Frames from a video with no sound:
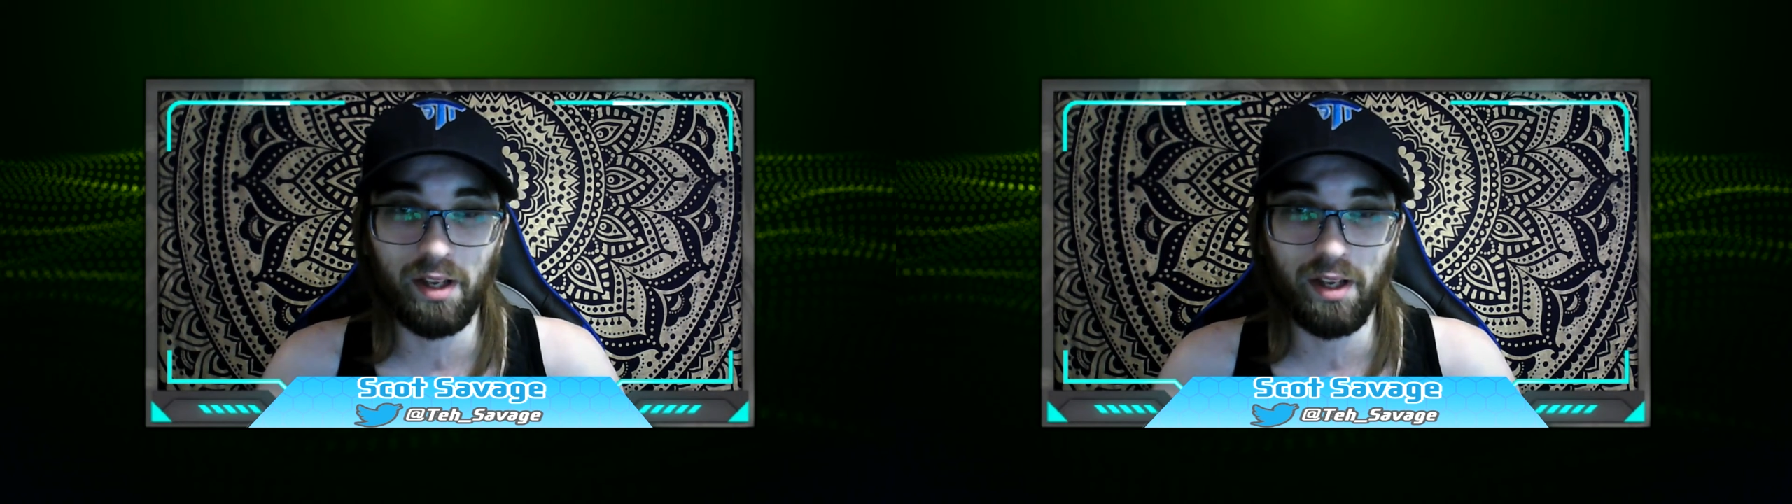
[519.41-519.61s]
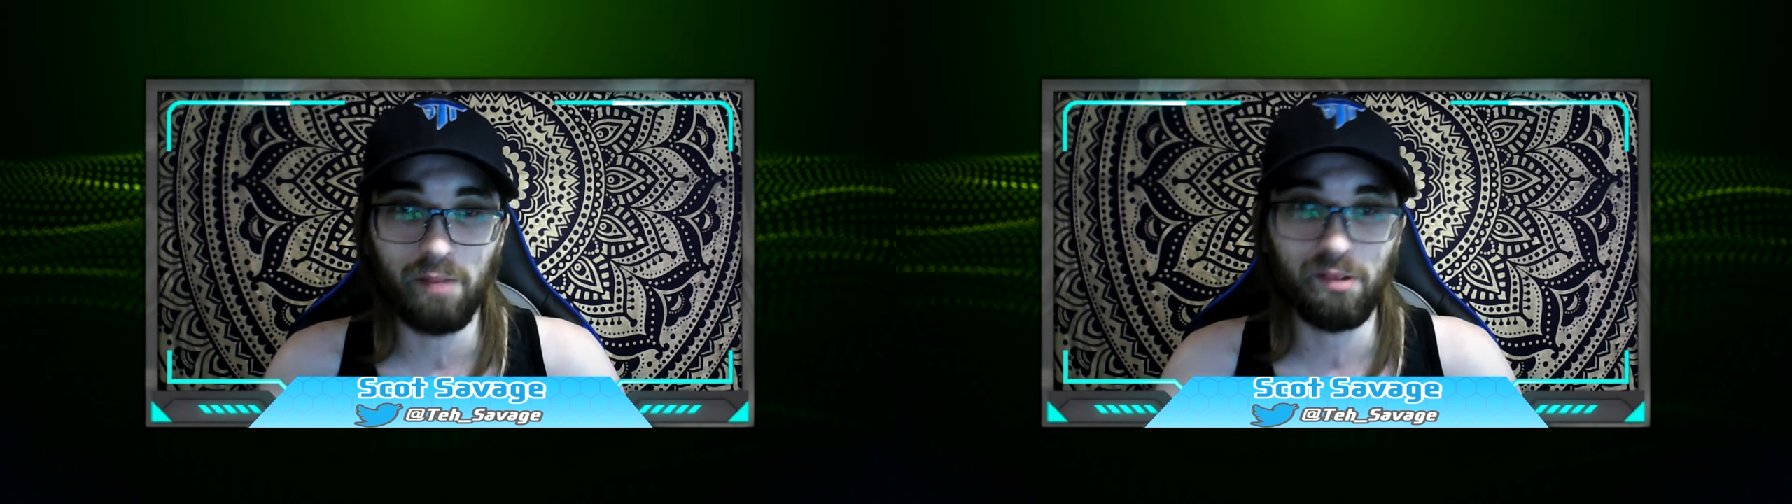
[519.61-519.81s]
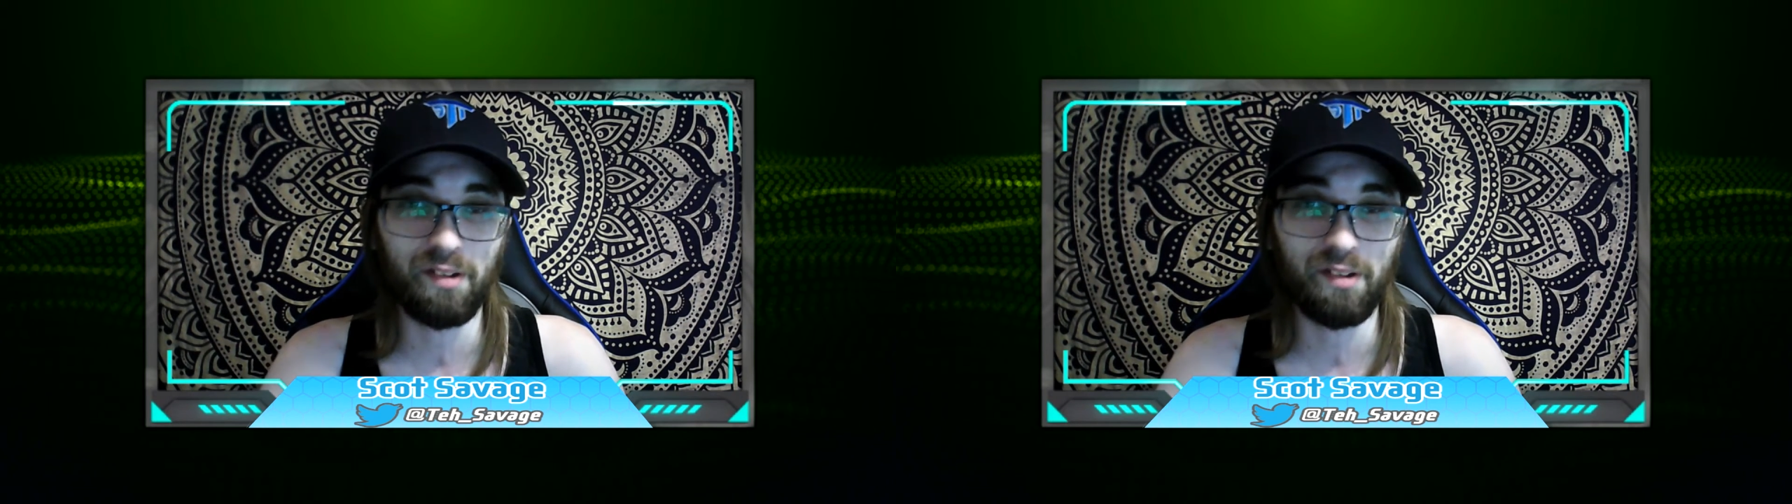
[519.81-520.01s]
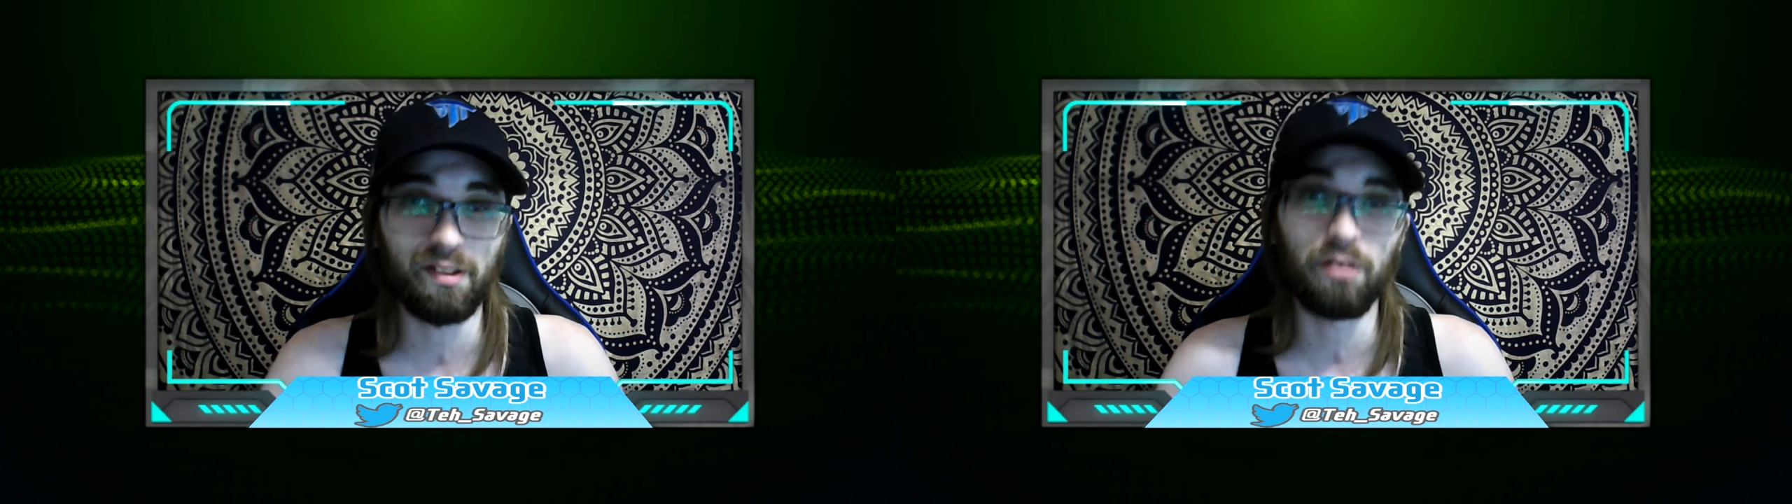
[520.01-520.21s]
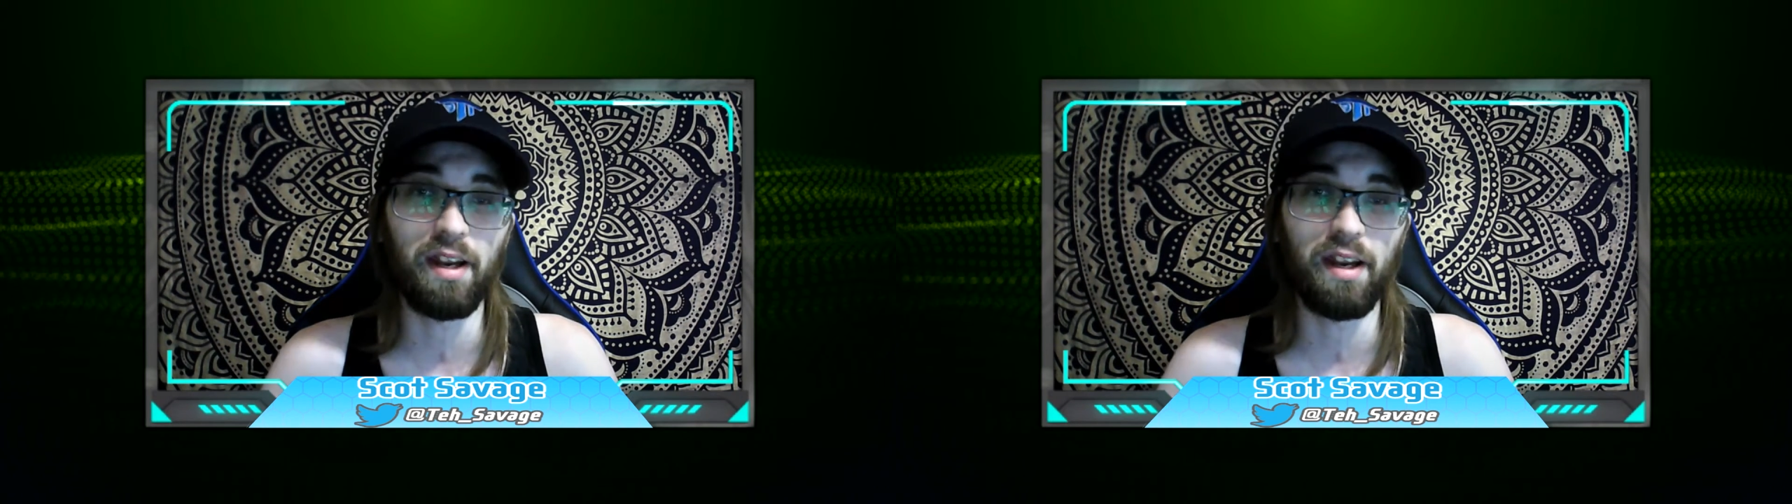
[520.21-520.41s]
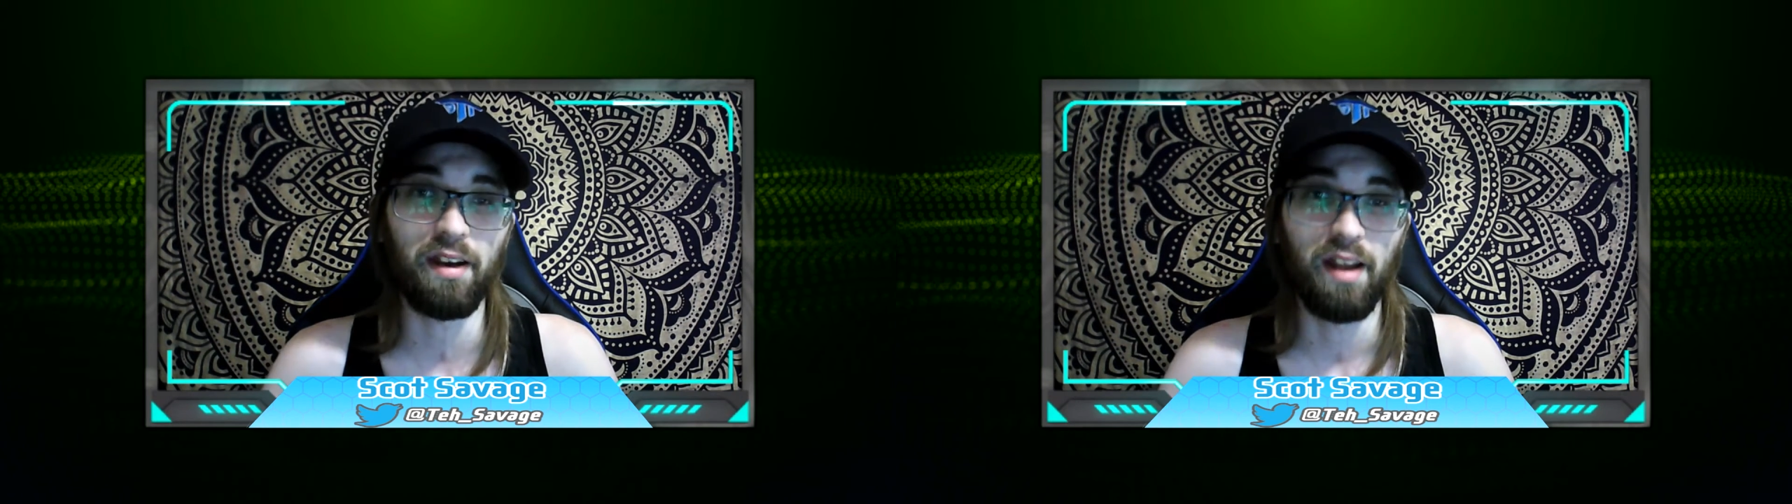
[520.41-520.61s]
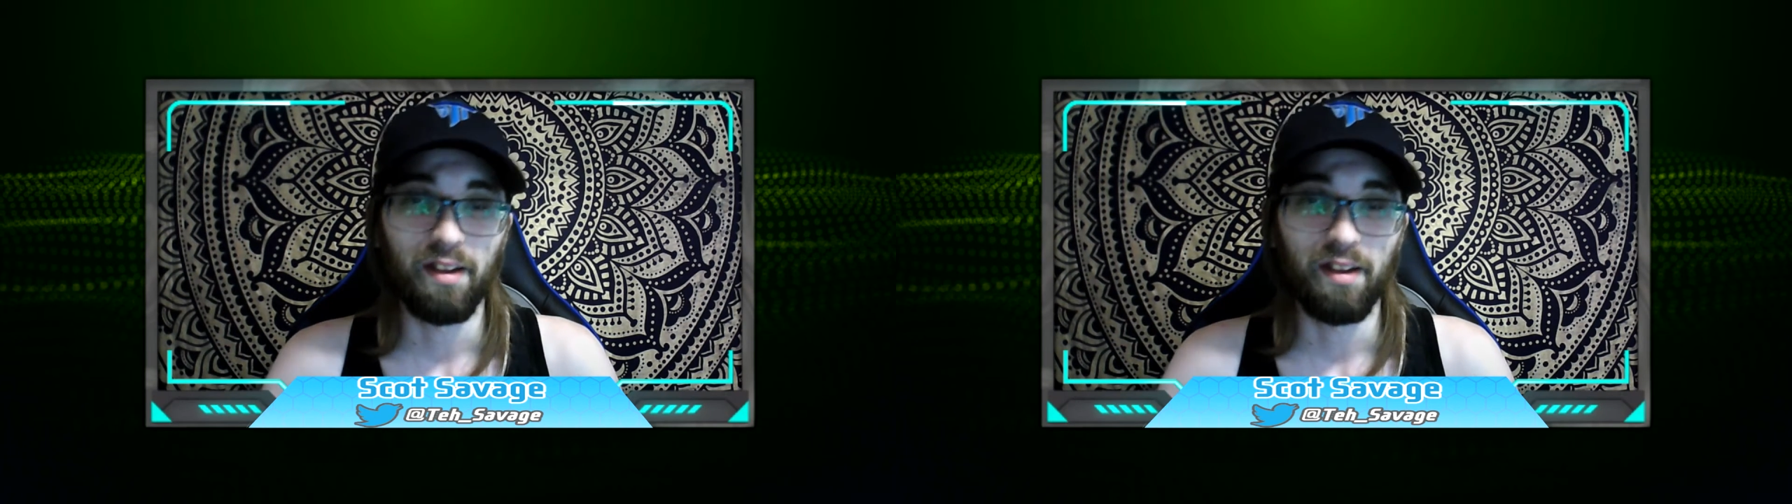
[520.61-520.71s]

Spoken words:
Games wants to create